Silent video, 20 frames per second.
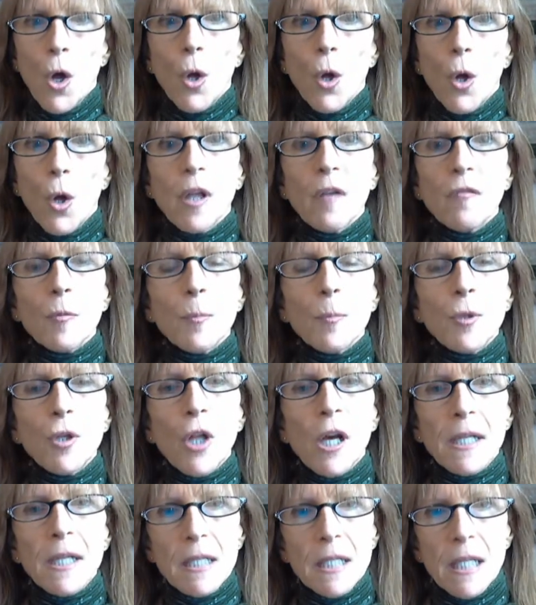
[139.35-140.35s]
On November
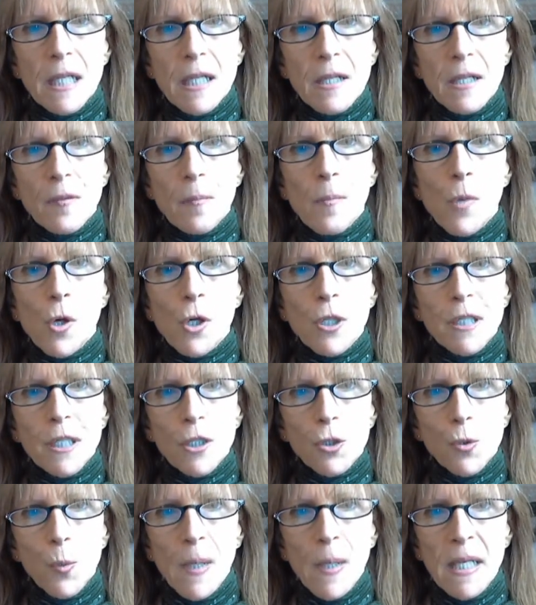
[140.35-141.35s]
19th, Mars
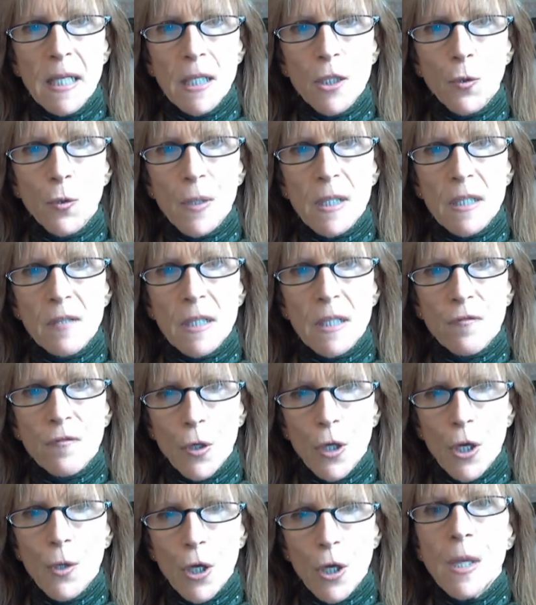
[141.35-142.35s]
at 20 degrees
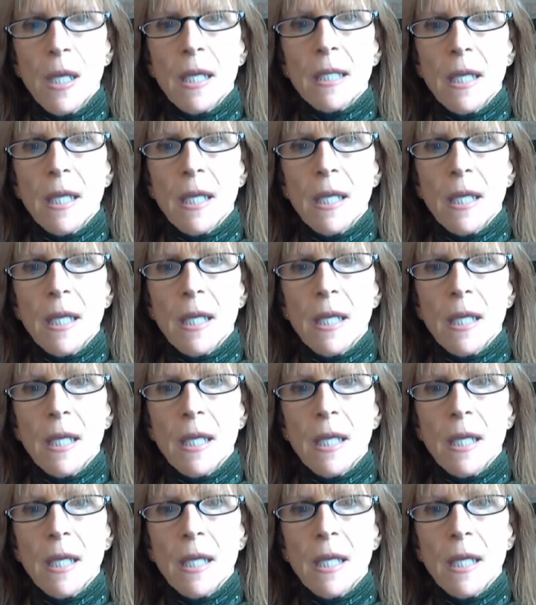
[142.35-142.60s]
Virgo